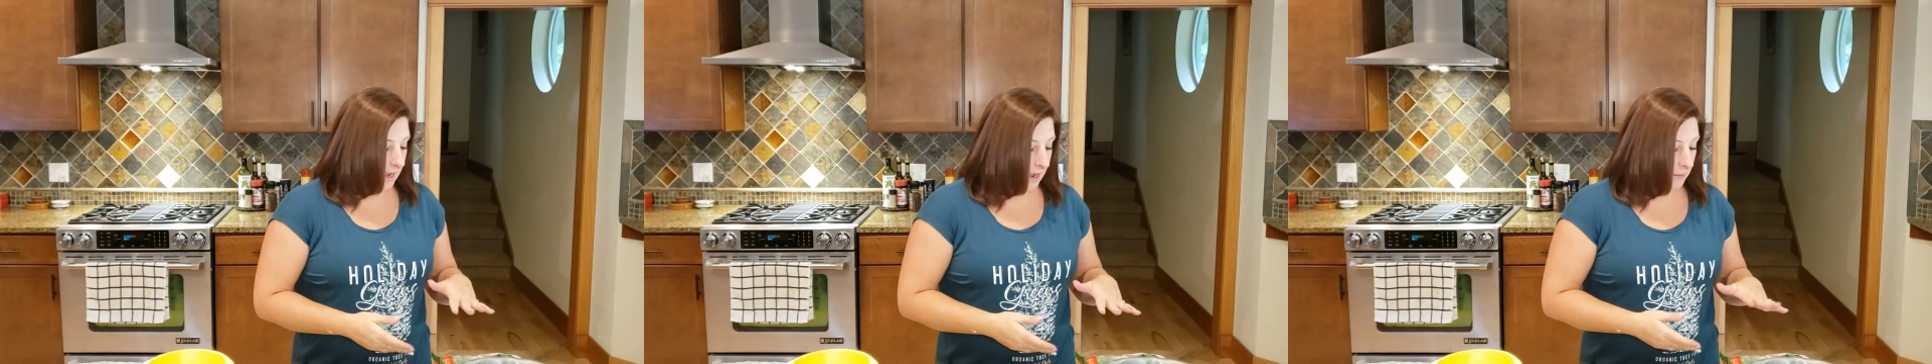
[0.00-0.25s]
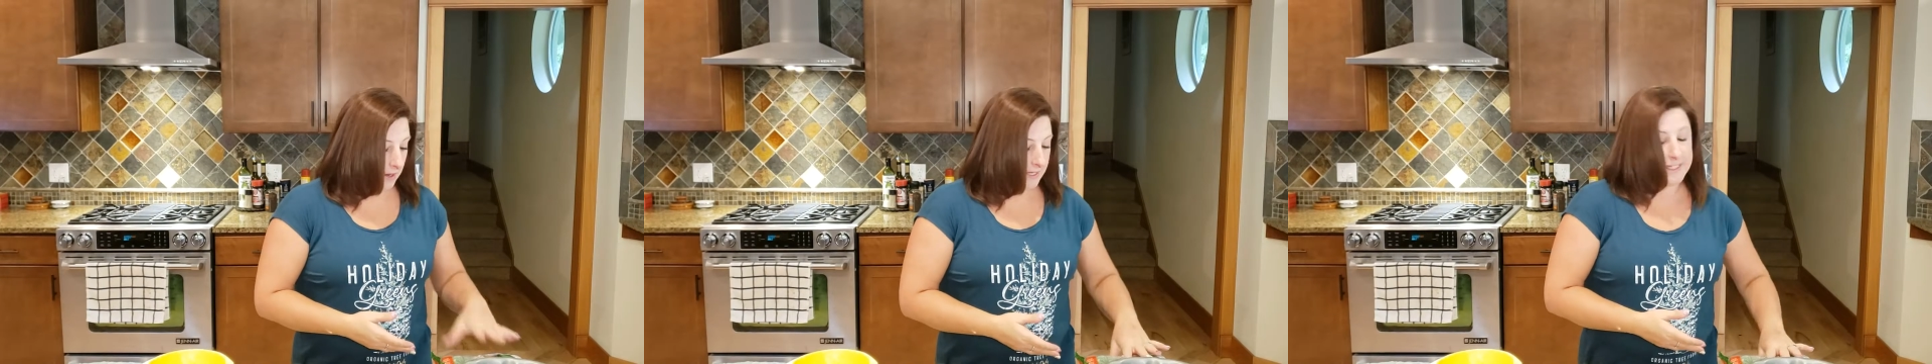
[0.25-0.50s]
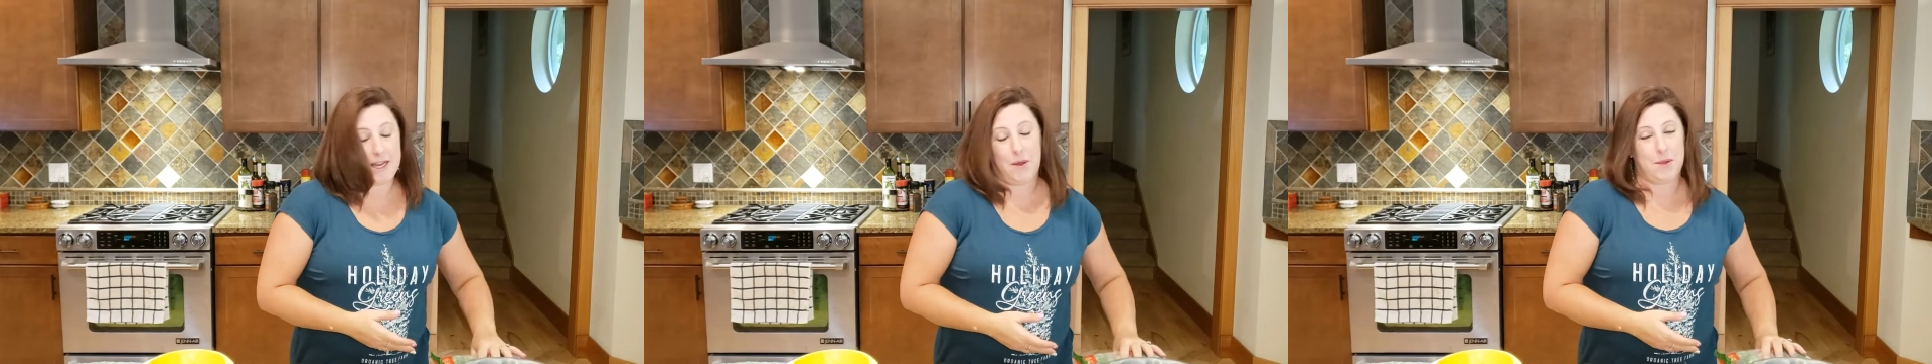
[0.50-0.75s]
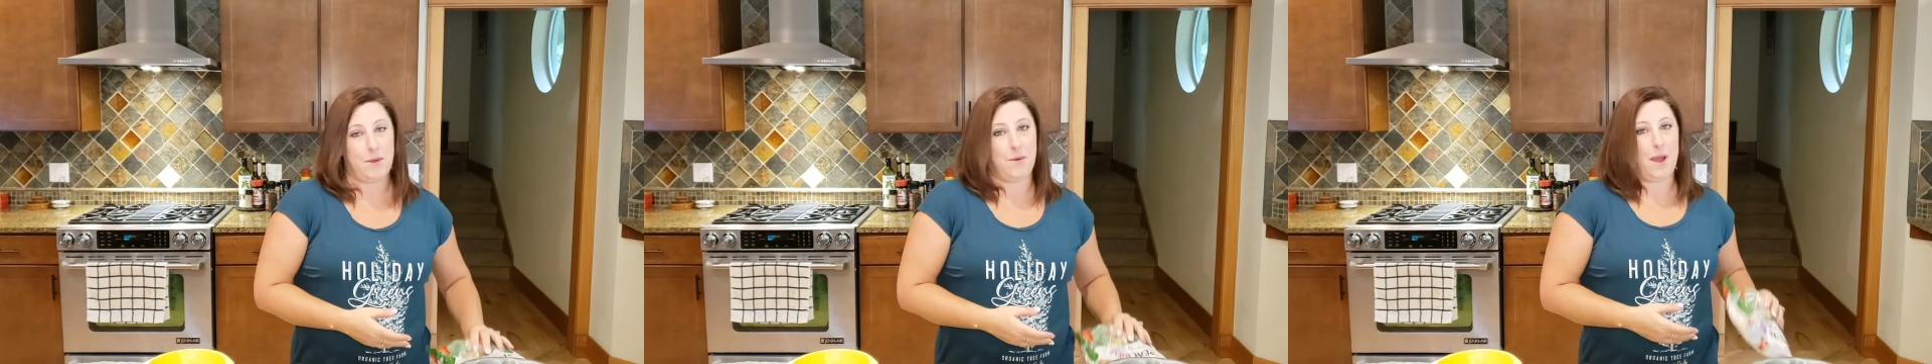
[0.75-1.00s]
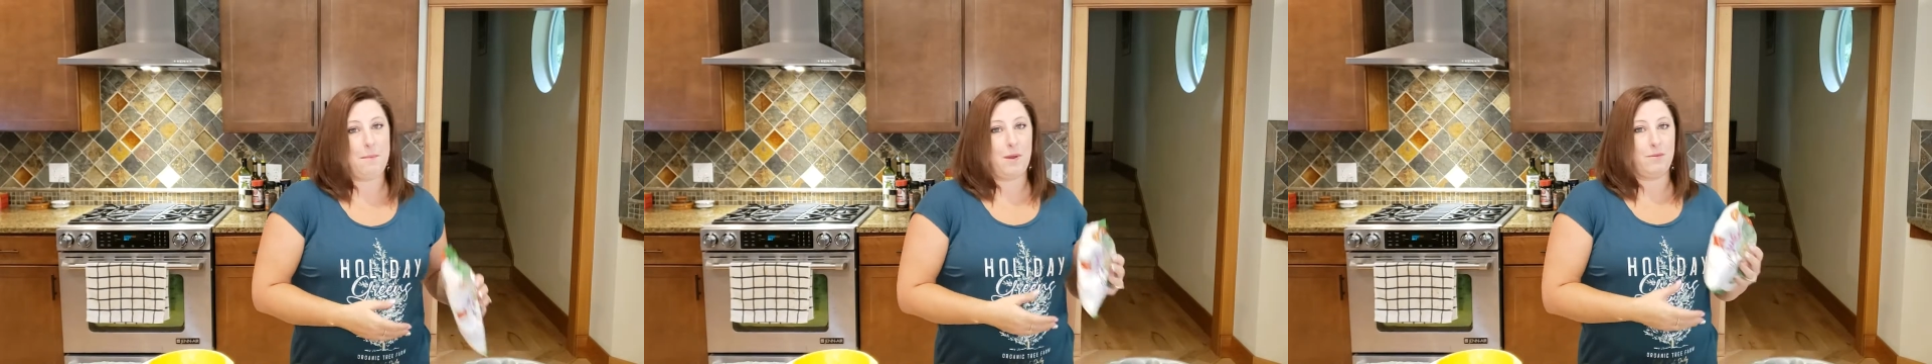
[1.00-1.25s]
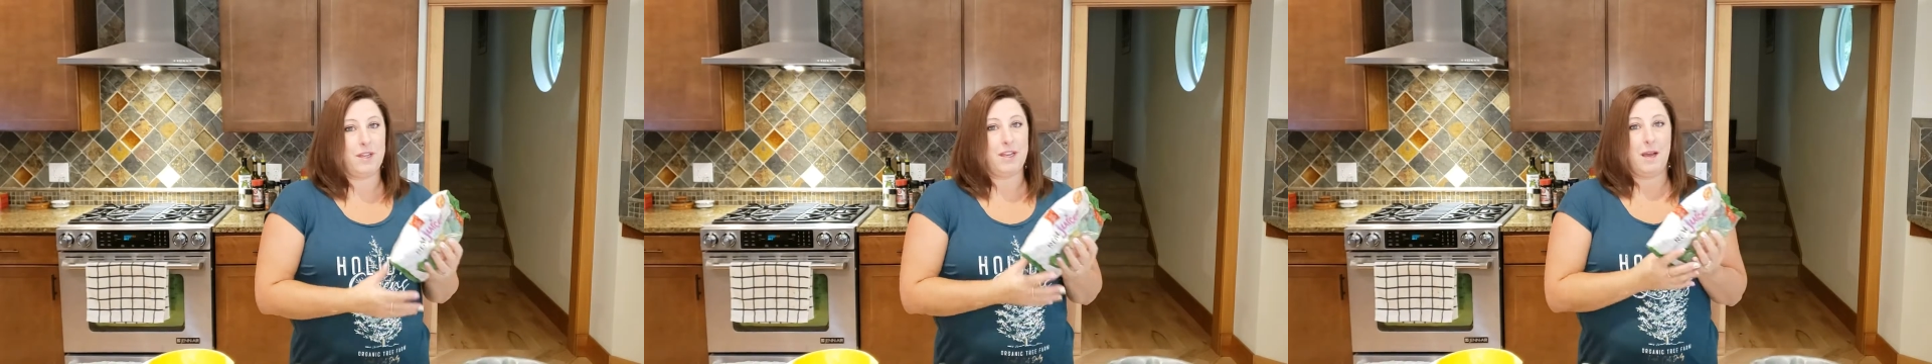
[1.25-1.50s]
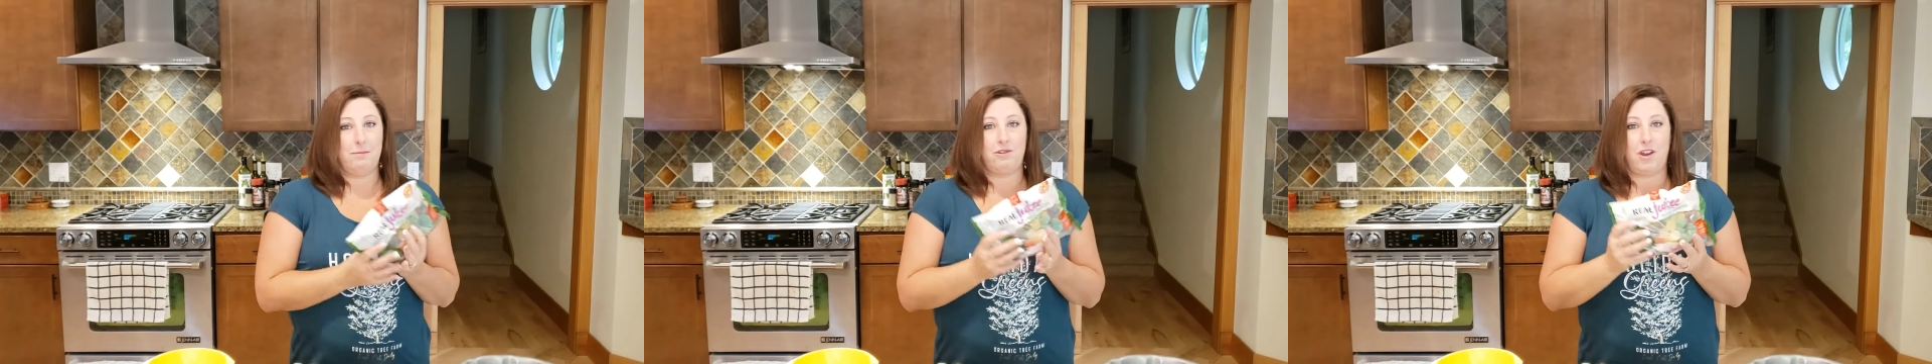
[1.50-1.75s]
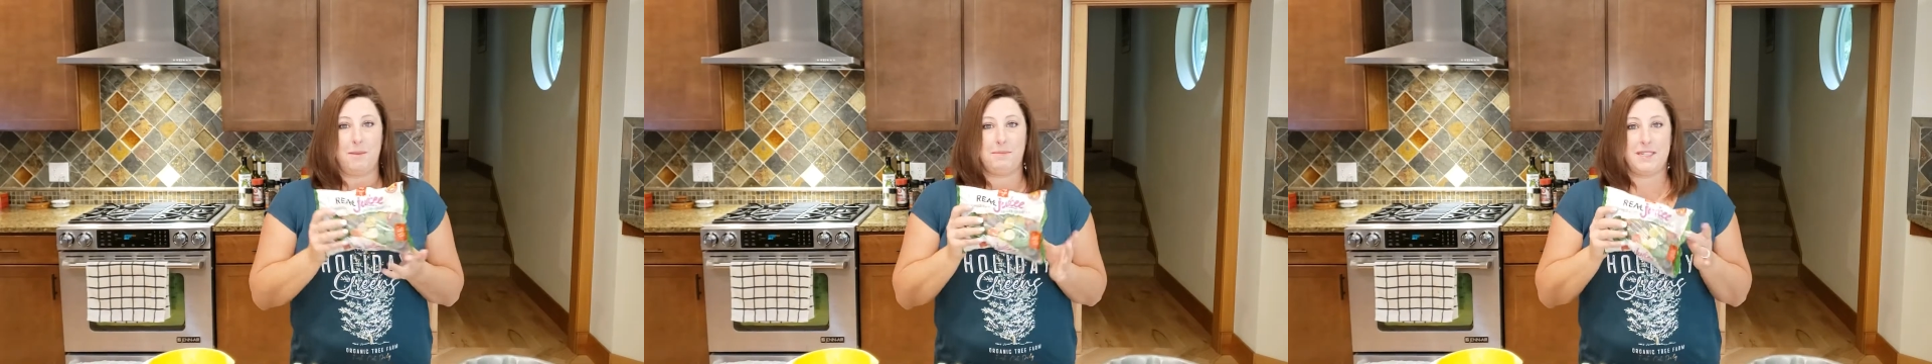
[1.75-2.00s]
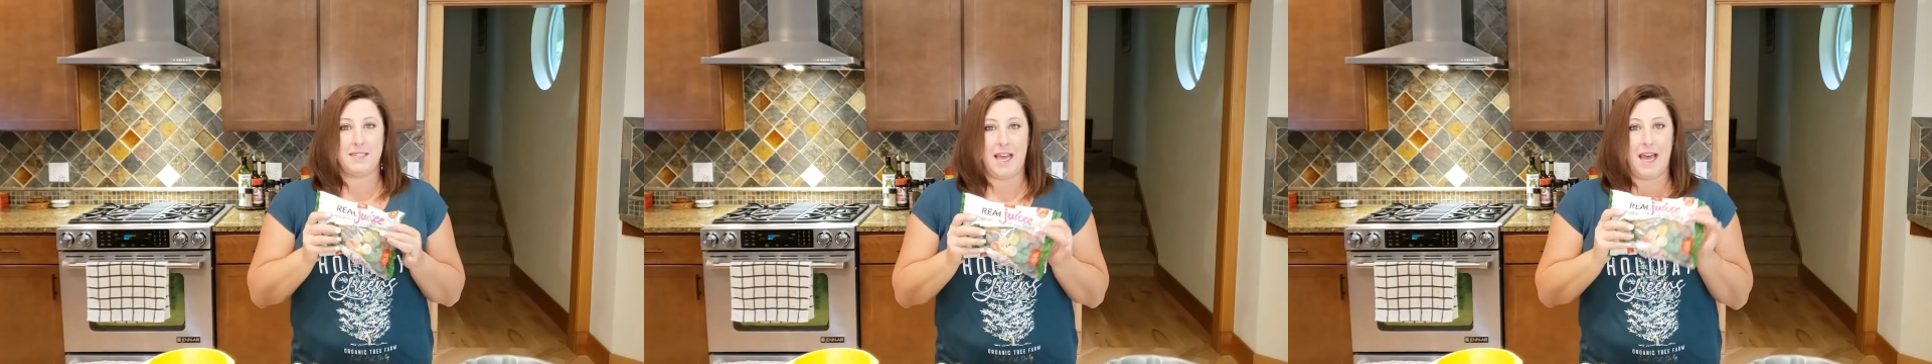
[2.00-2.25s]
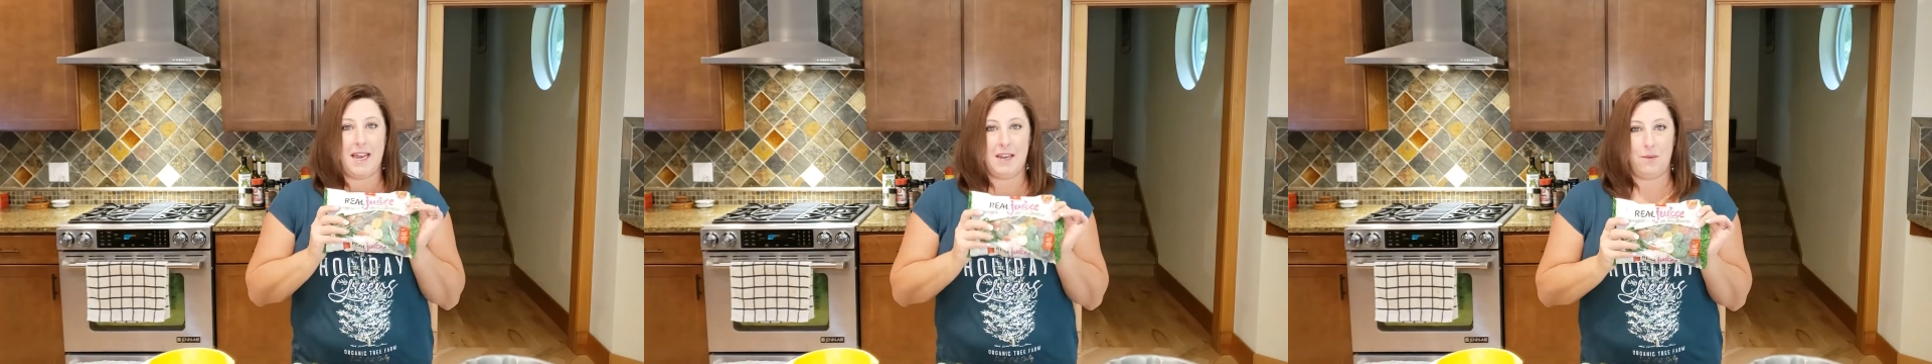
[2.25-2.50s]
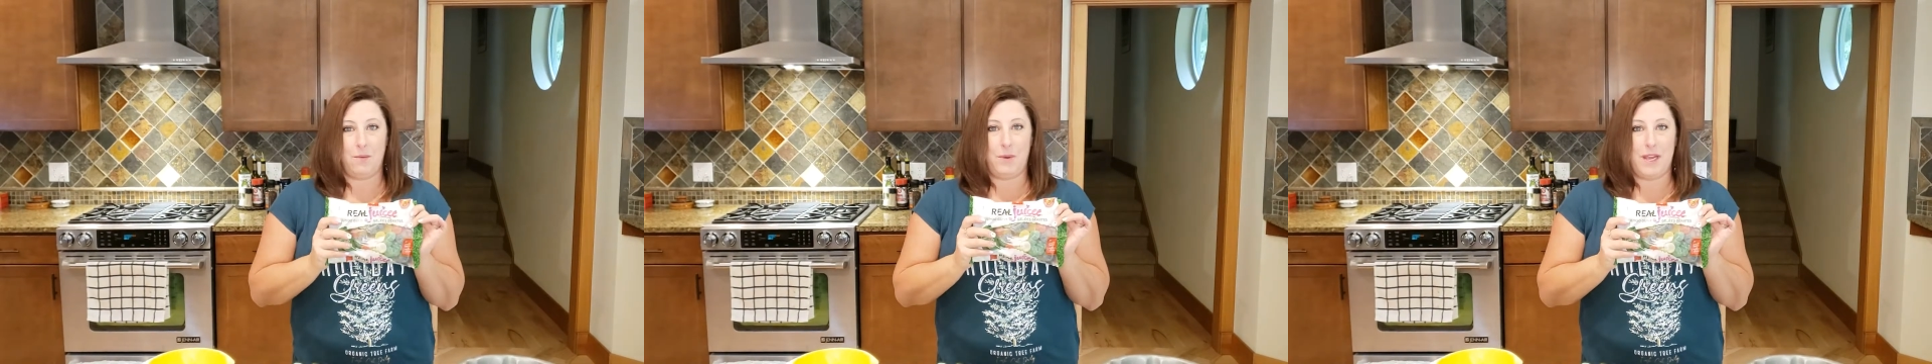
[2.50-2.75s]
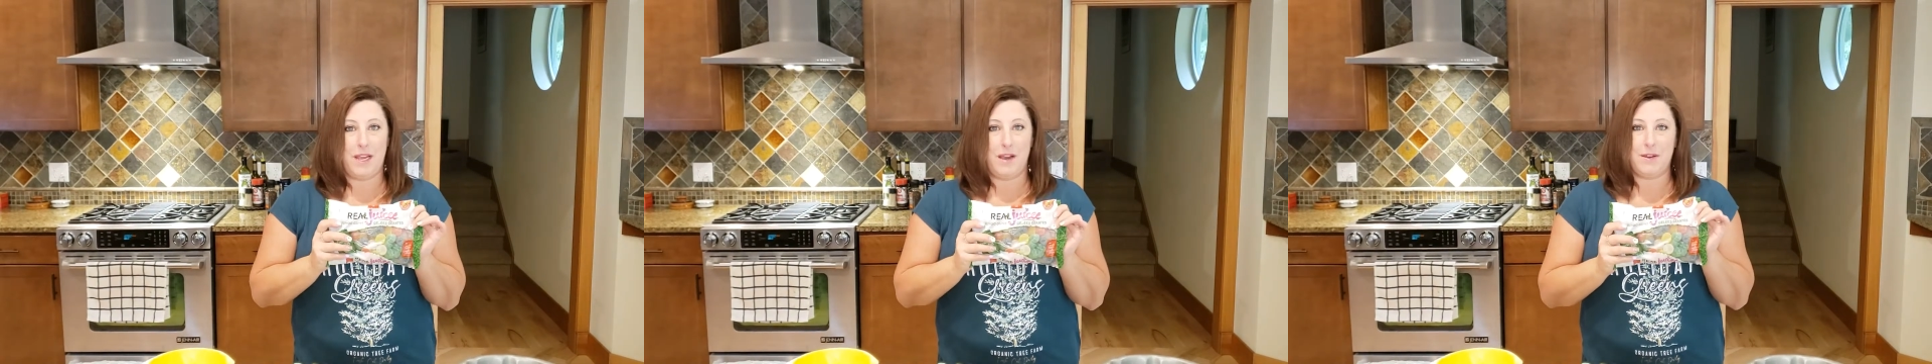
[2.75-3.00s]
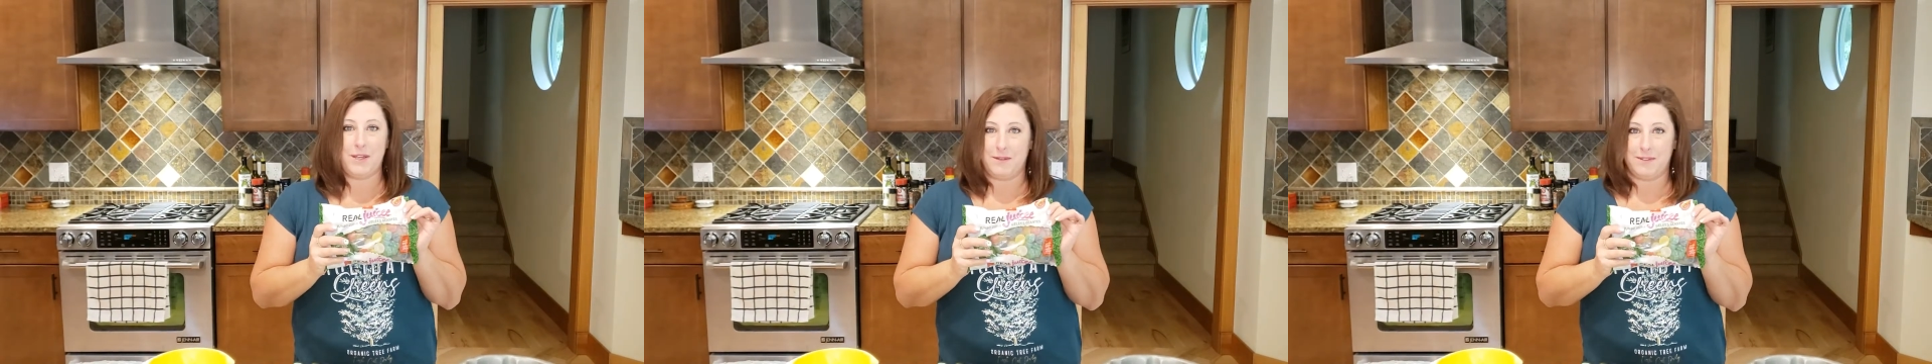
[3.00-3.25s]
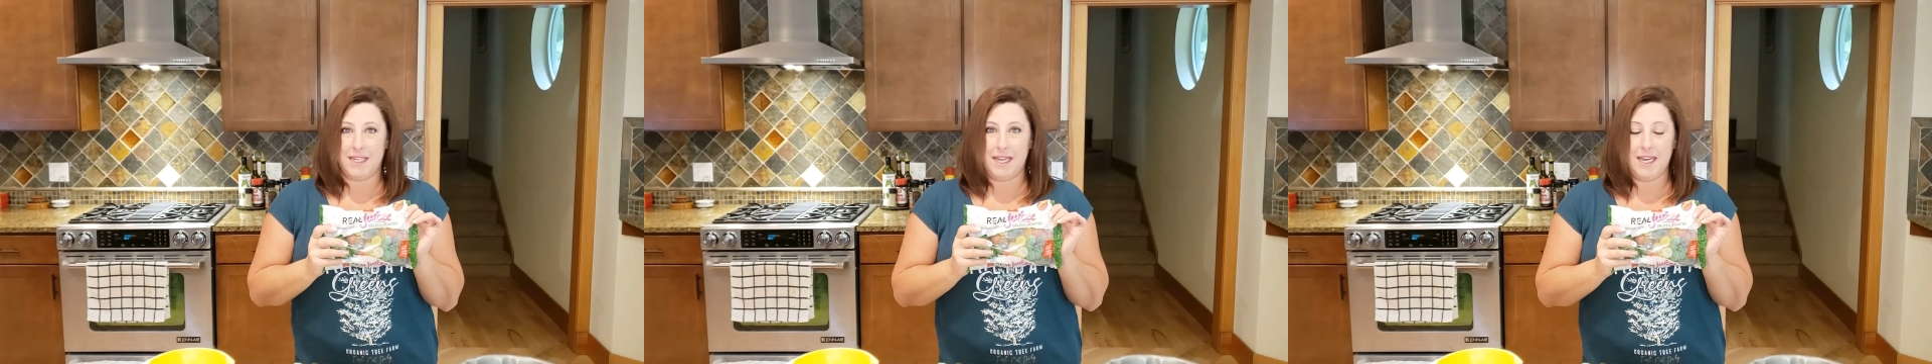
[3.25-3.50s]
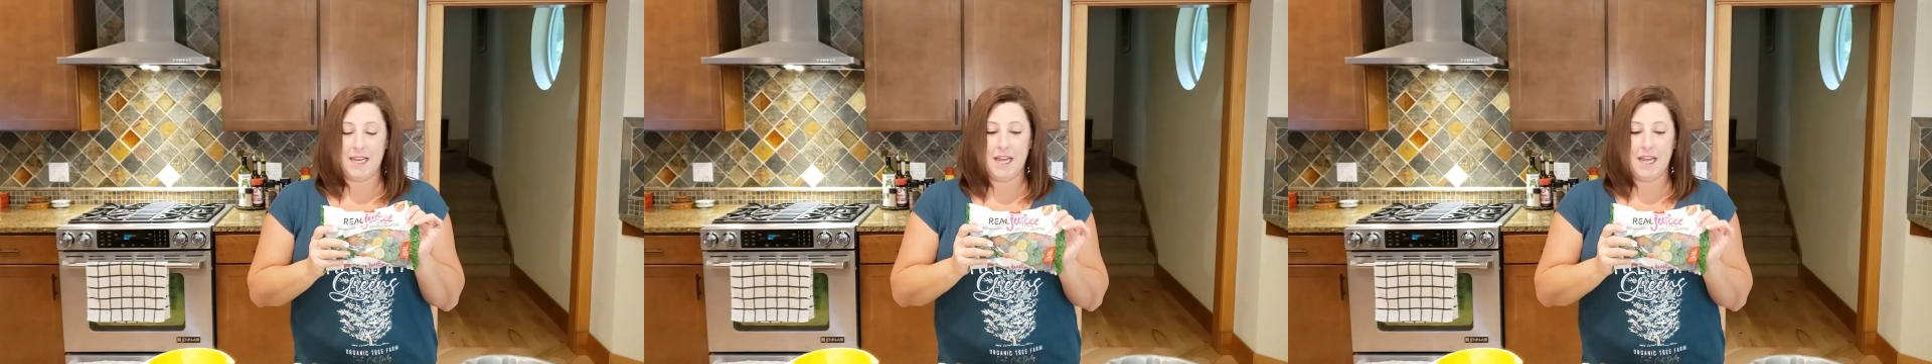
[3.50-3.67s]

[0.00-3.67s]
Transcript: I want to tell you about the gumdrops that we are using.